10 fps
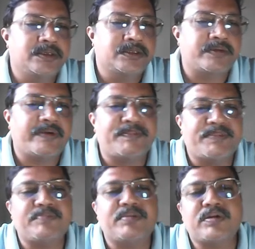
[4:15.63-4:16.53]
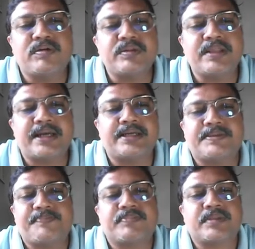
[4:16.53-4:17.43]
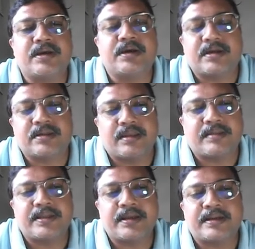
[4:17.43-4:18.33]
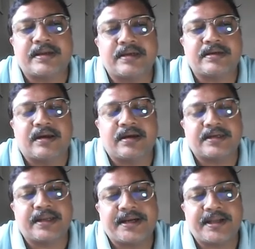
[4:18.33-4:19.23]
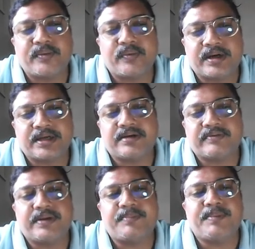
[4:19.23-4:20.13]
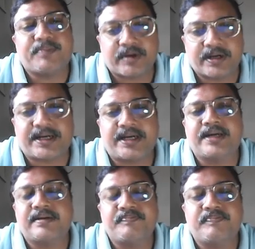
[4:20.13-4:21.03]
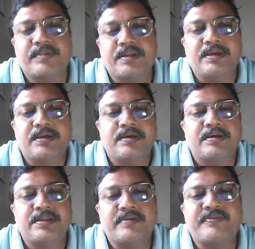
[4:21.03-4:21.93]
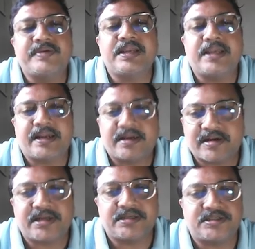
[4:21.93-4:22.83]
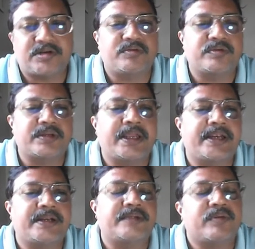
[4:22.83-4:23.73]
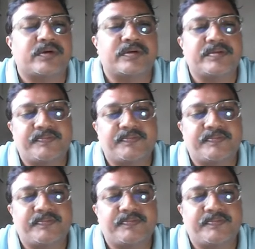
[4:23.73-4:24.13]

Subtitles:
So when people know that their creative work will be protected, they feel encouraged to create more.